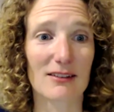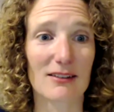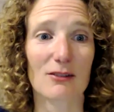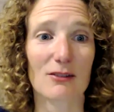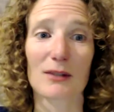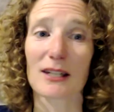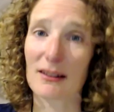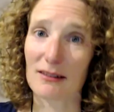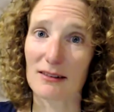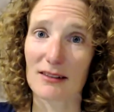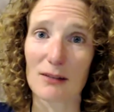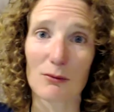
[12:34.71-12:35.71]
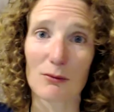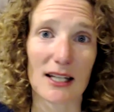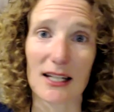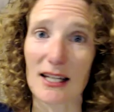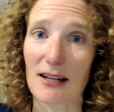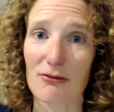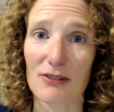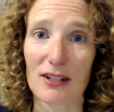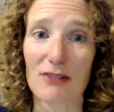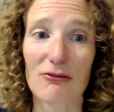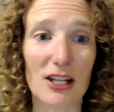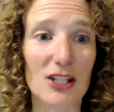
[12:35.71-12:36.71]
So we, as I said, we can have
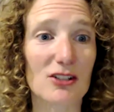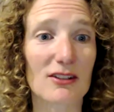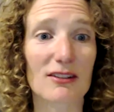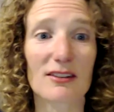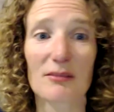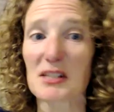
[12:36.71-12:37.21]
infections,